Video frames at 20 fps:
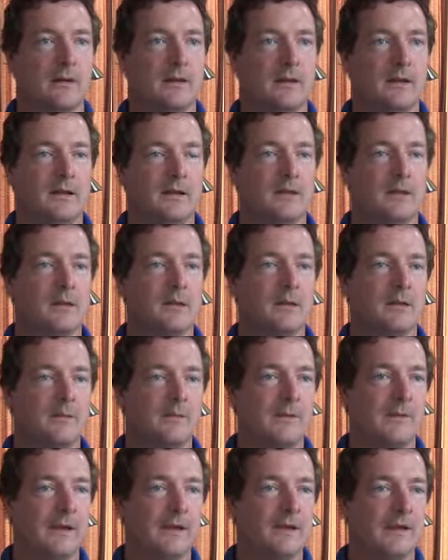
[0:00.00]
And you can
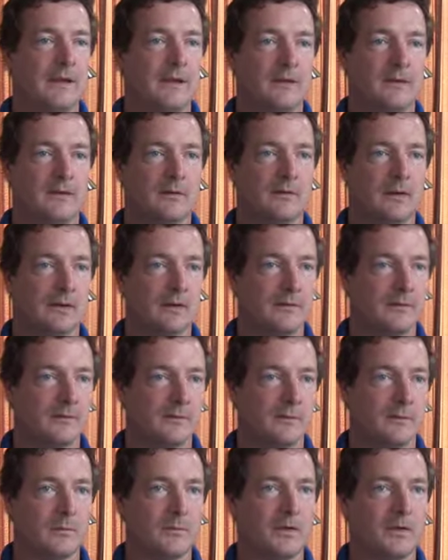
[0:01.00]
convey that in a lot of
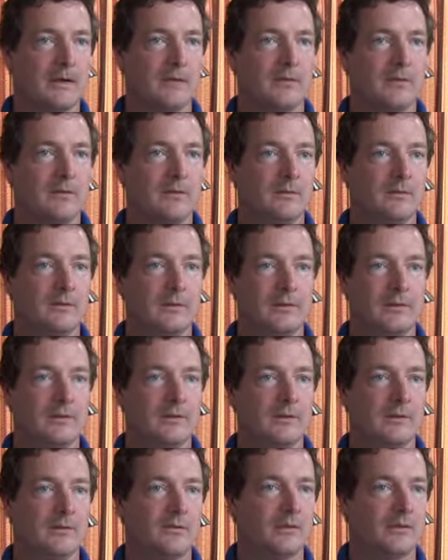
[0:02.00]
different ways. You can
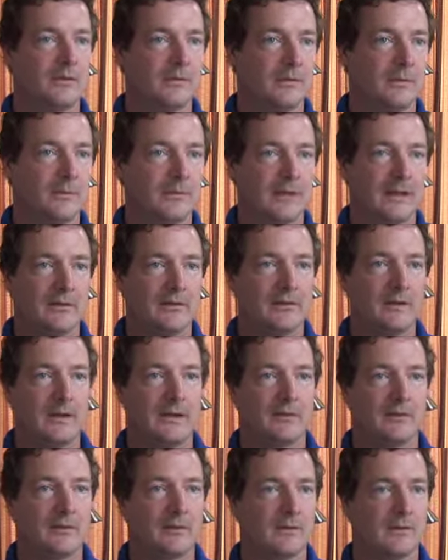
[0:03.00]
teach continuing
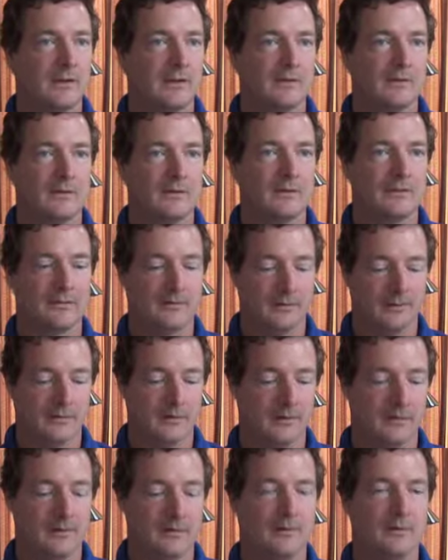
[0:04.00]
education classes.
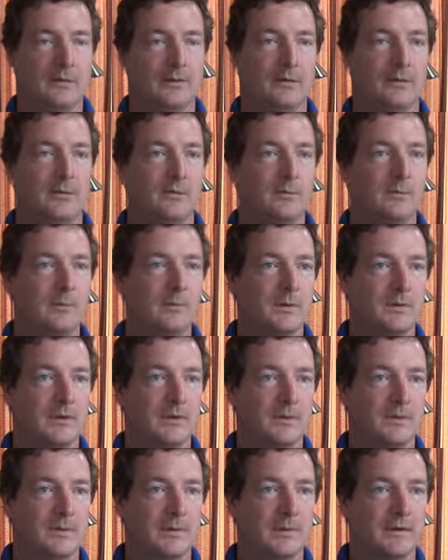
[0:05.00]
You can
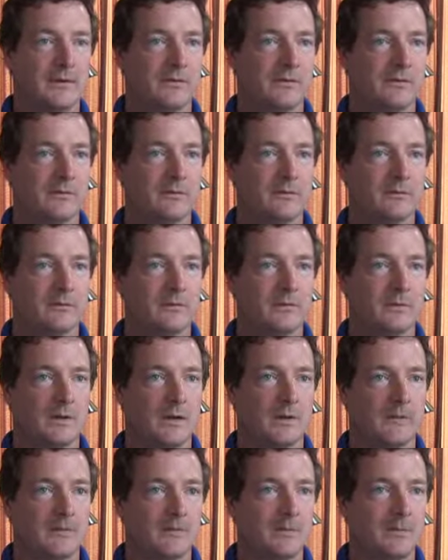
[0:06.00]
sponsor
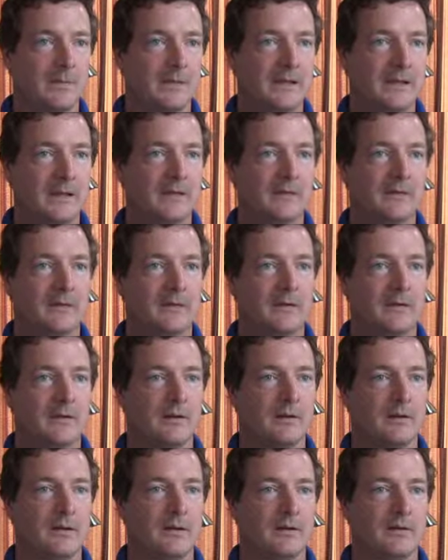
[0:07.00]
office meetings
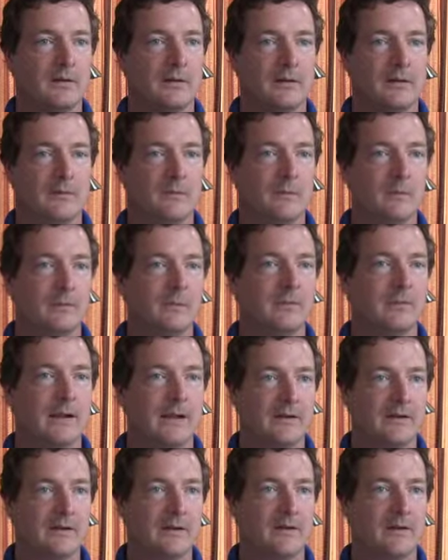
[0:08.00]
and
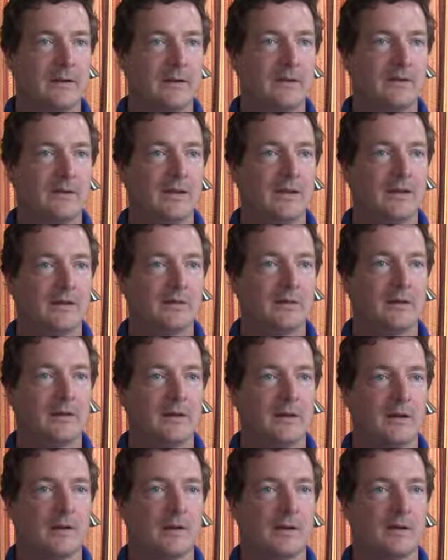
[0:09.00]
provides the education and
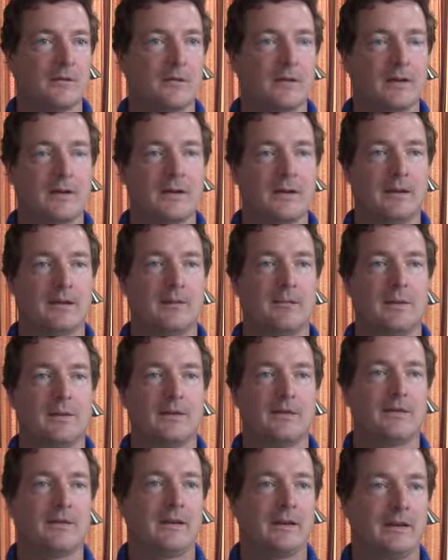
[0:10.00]
knowledge. And I think the
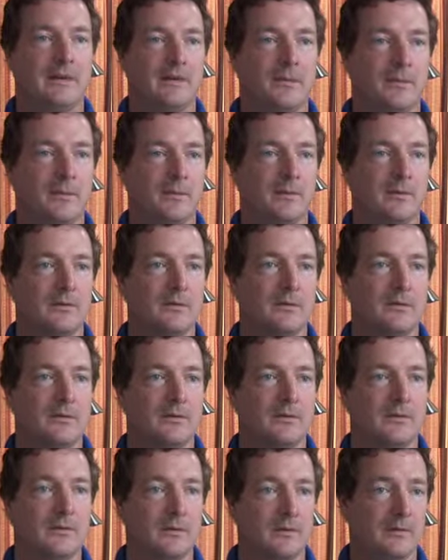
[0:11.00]
biggest thing these
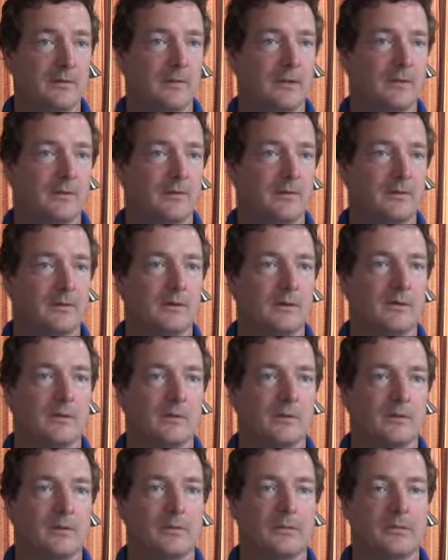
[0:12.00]
realtors, as a good
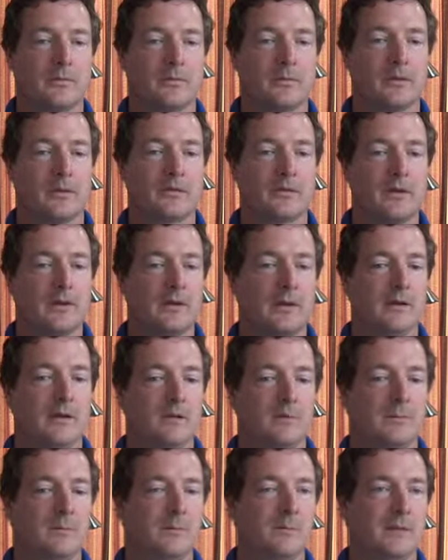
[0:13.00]
referral source,
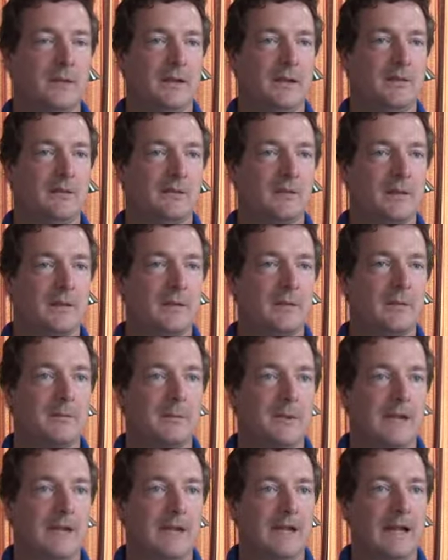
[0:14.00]
would be for them to
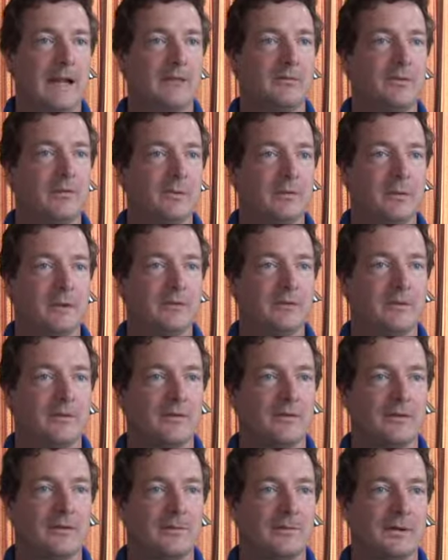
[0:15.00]
be able to ask you
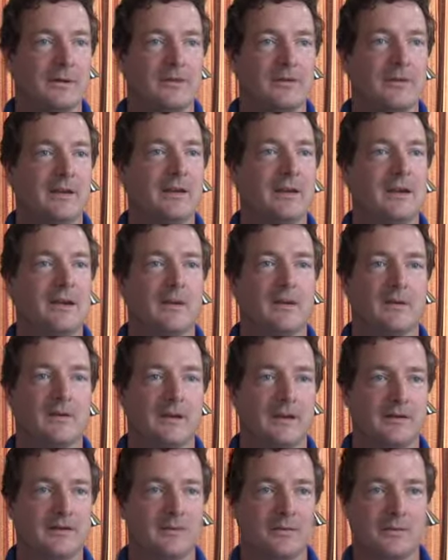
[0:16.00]
questions, because they got all
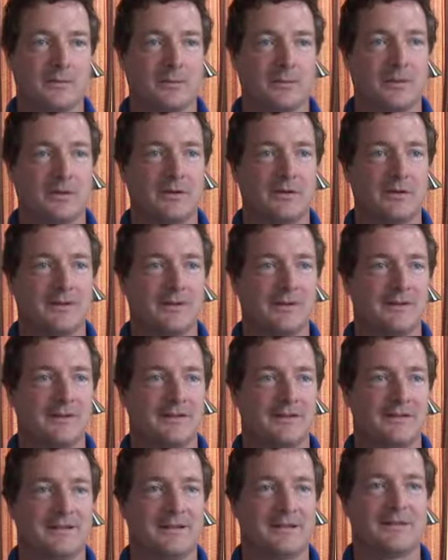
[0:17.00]
kinds of stories.
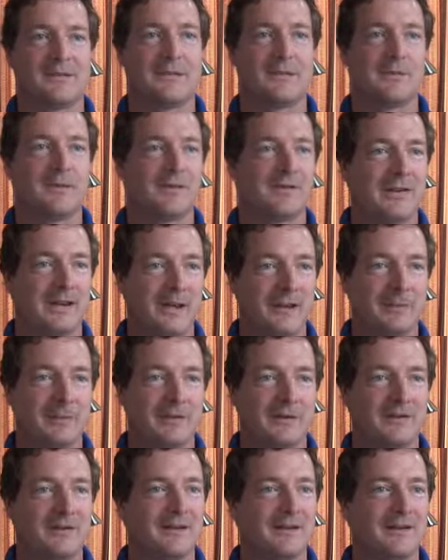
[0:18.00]
They know what's
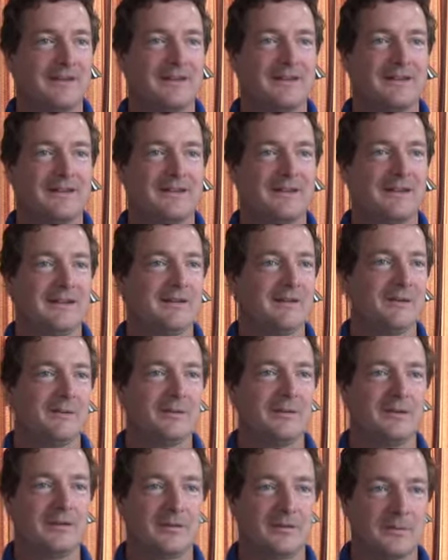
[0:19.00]
happened. They know
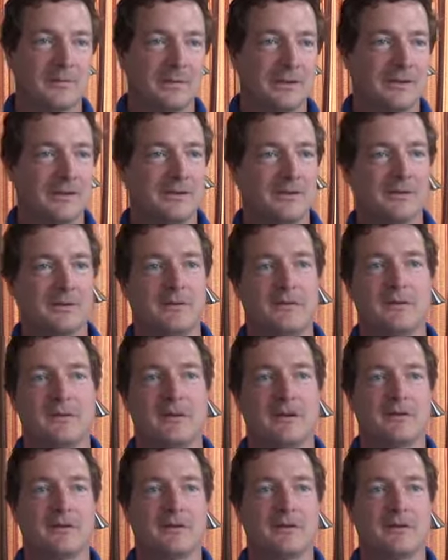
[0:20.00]
deals have been killed.